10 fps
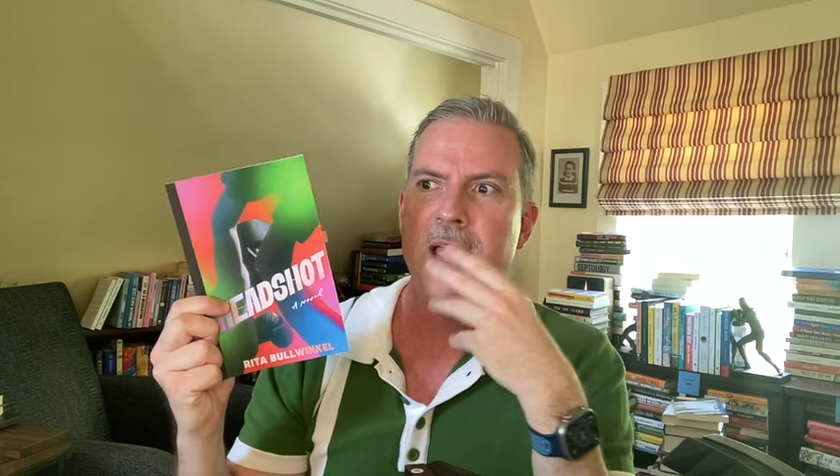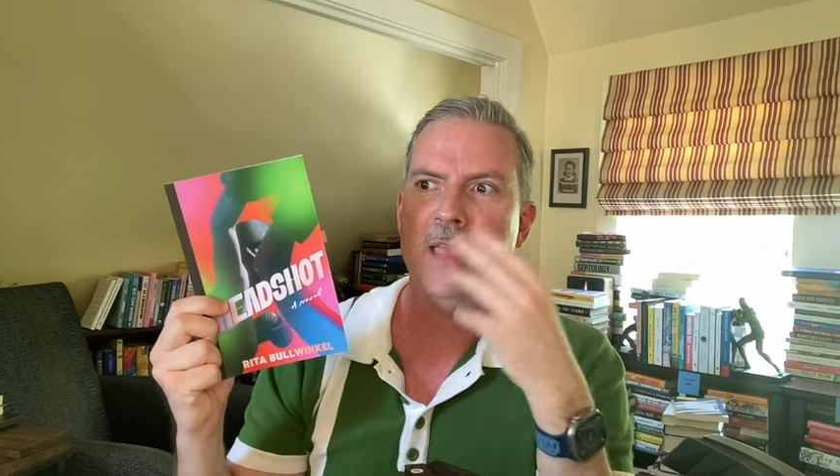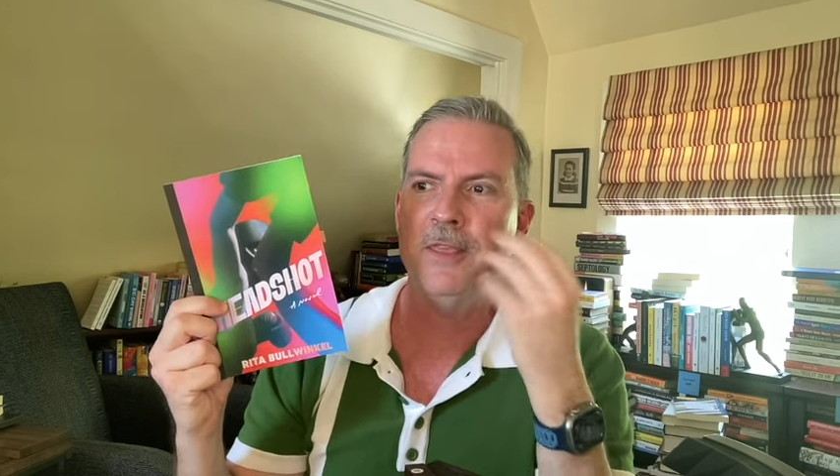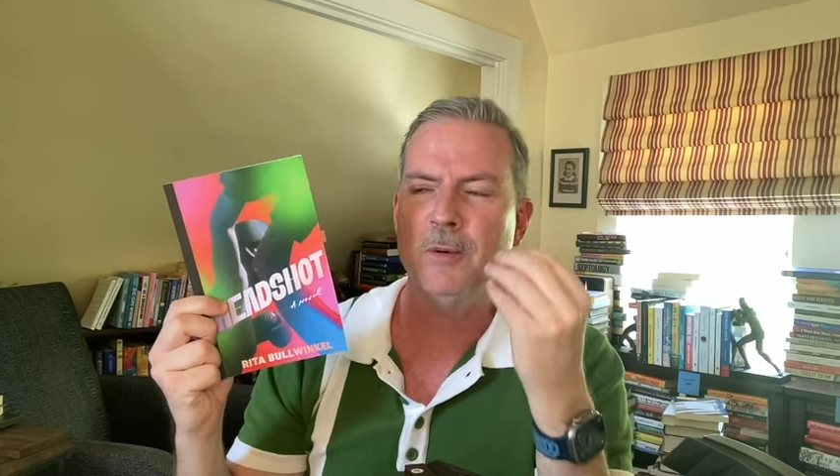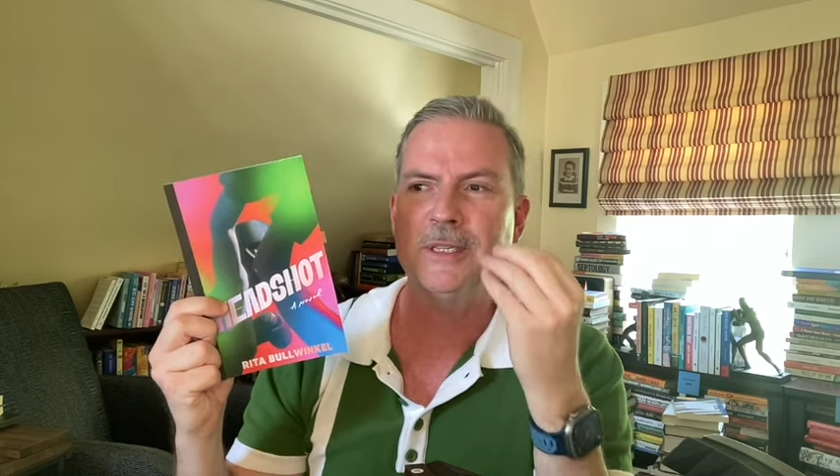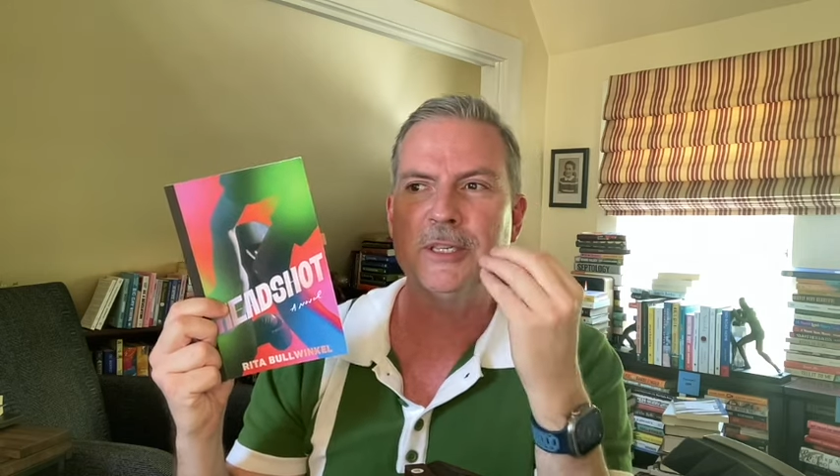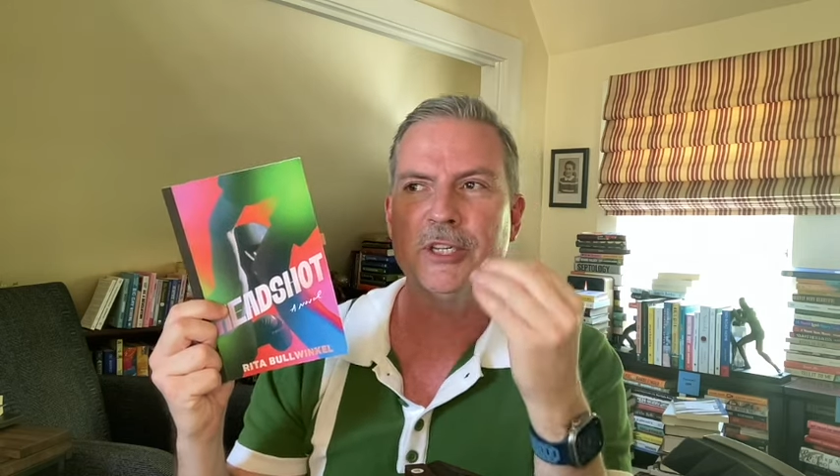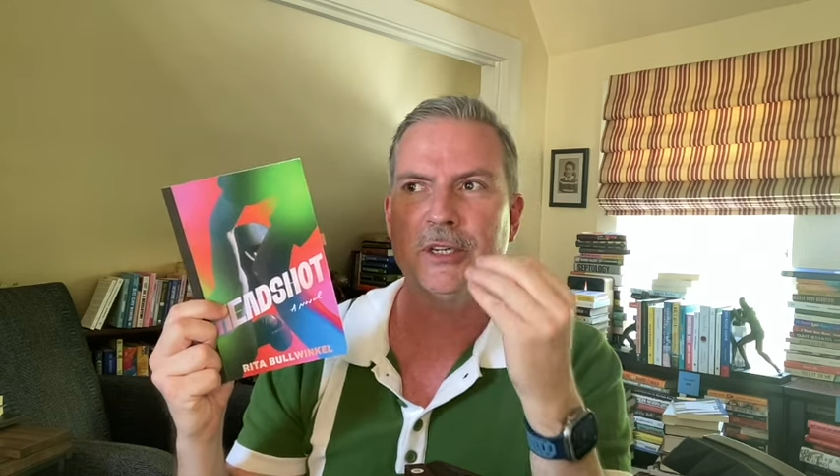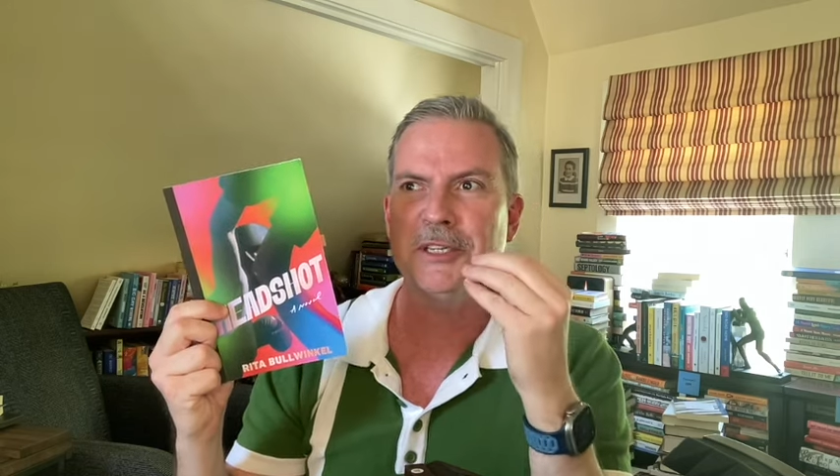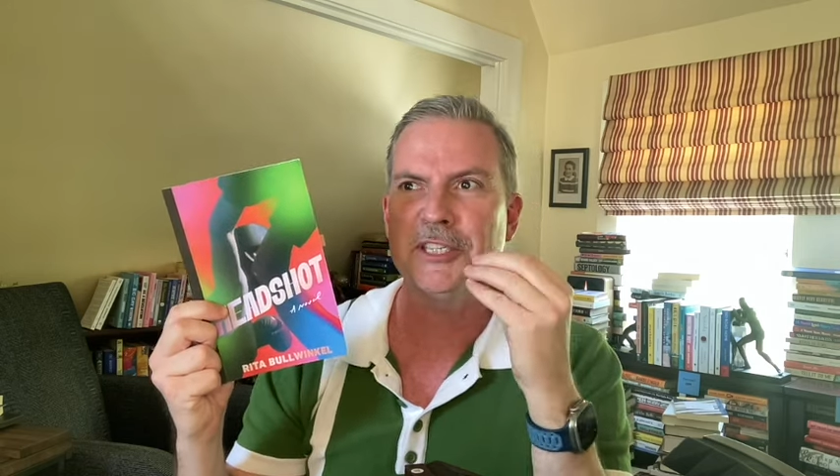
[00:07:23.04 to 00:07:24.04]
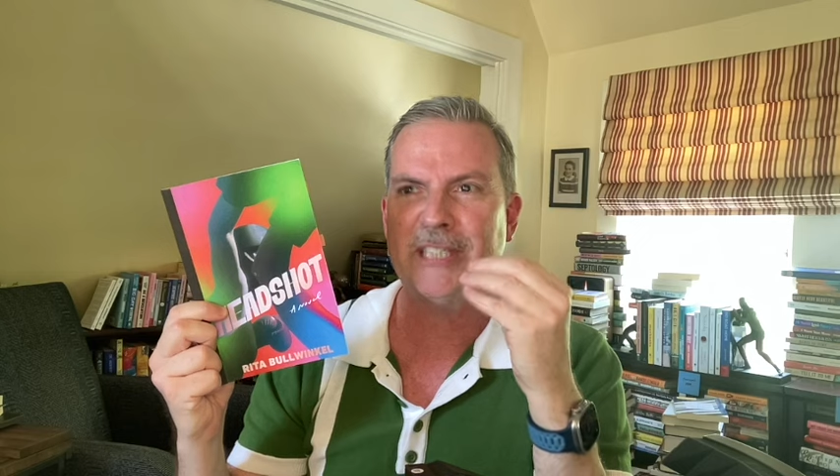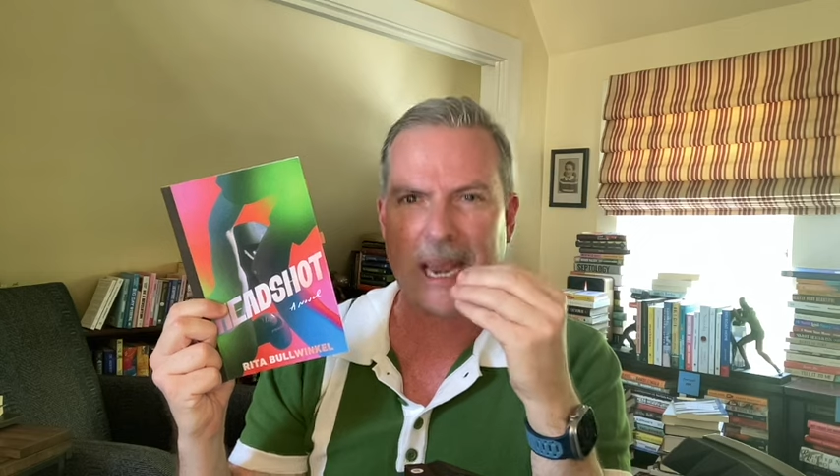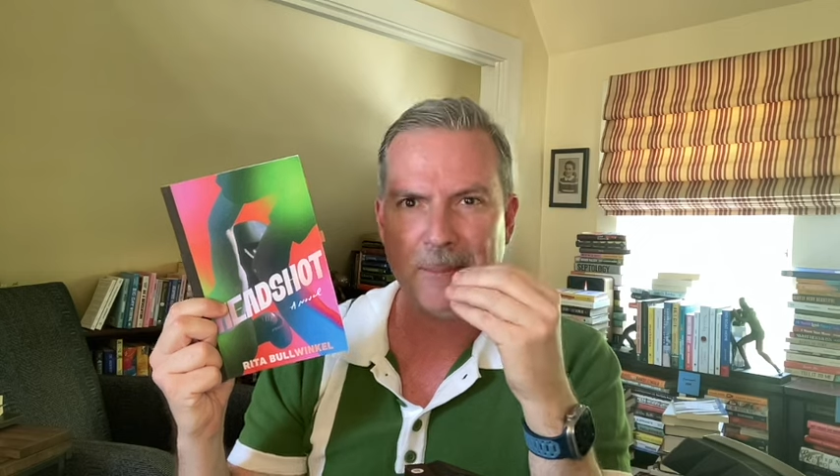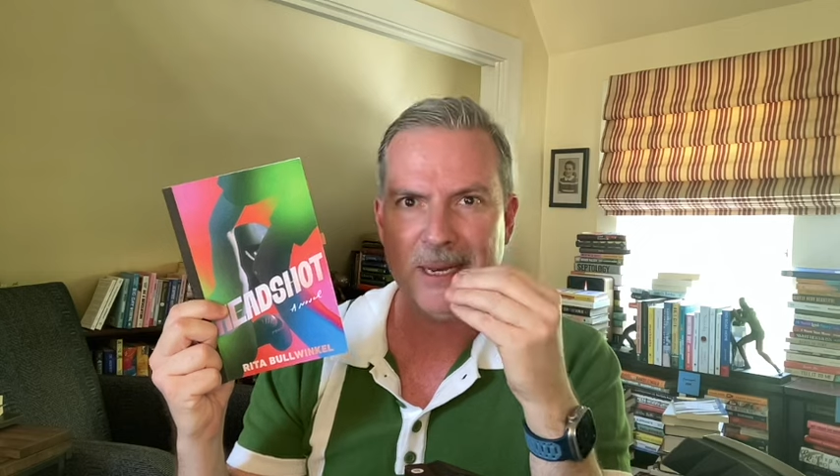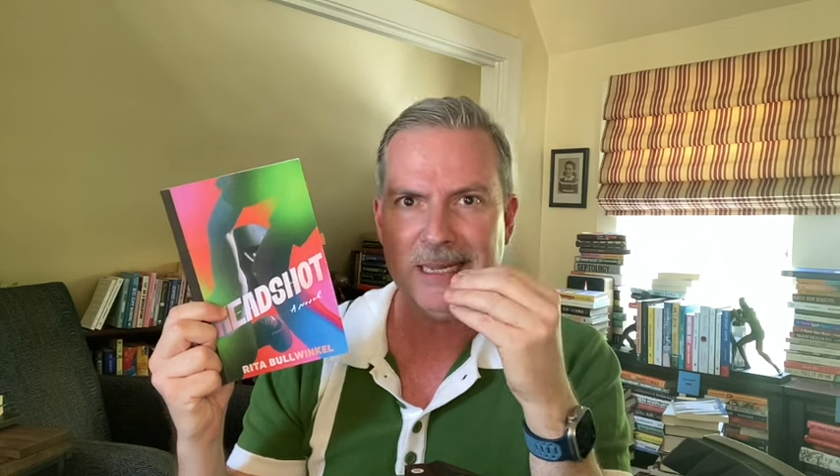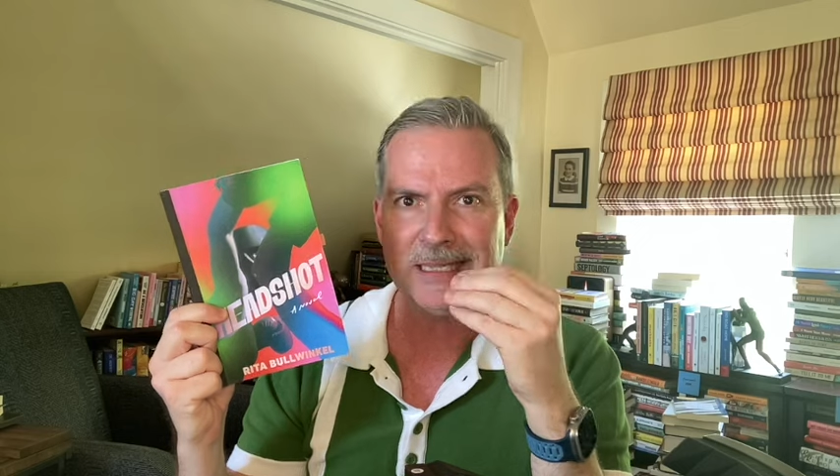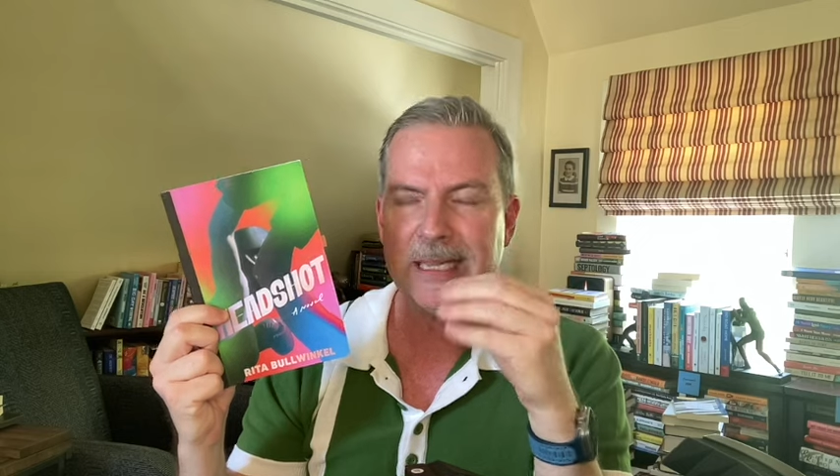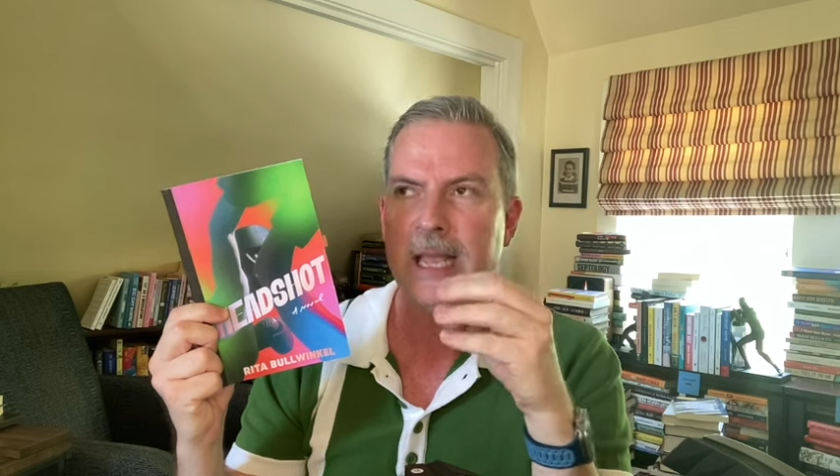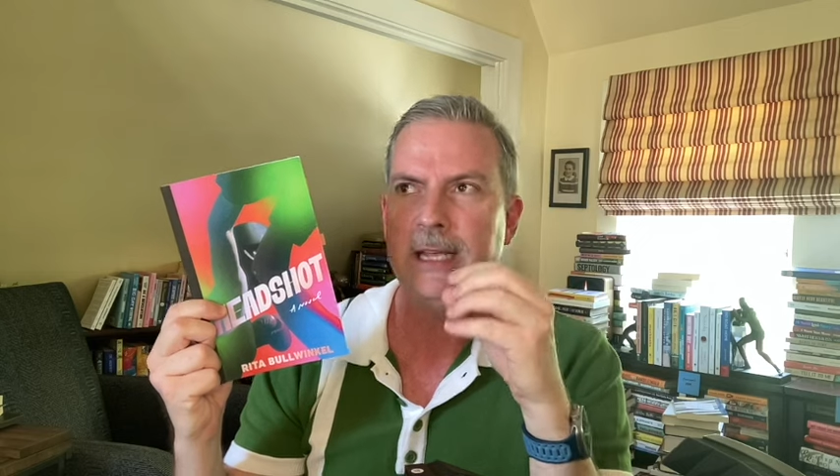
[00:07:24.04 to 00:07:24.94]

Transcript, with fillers: there was a certain sameness